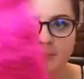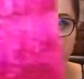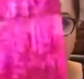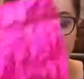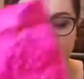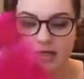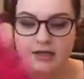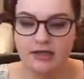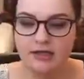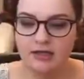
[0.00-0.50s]

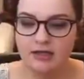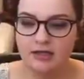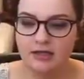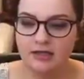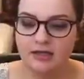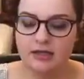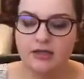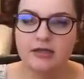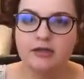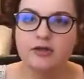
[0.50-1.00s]
pink
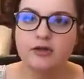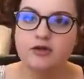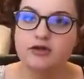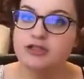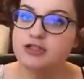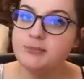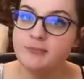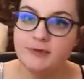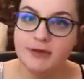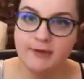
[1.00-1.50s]
little
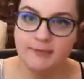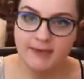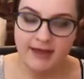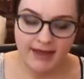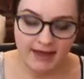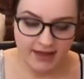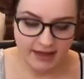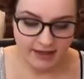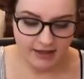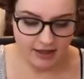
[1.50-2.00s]
shipping
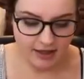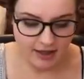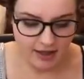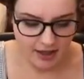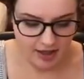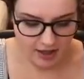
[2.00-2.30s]
bag.